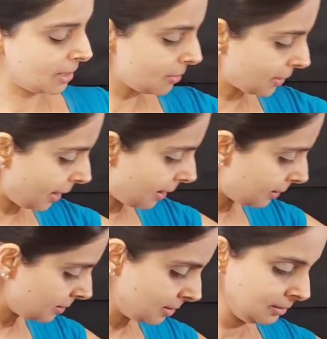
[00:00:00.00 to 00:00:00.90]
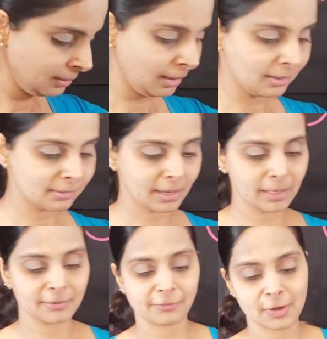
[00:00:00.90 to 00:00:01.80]
Okay, all
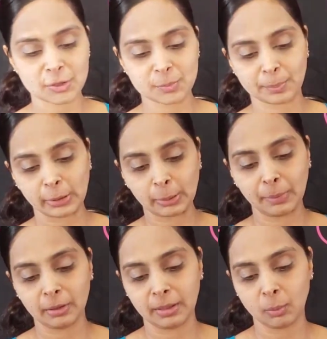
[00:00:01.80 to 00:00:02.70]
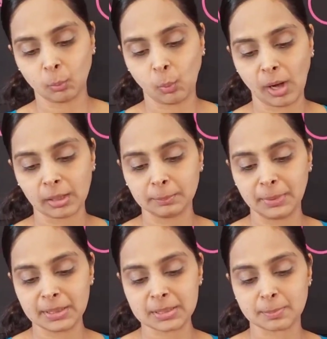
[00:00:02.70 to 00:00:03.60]
right, fresh bergamot and wild
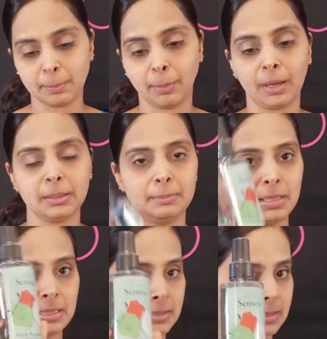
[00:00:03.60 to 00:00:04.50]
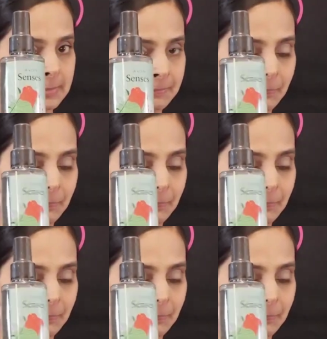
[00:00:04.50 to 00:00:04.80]
mint body mist.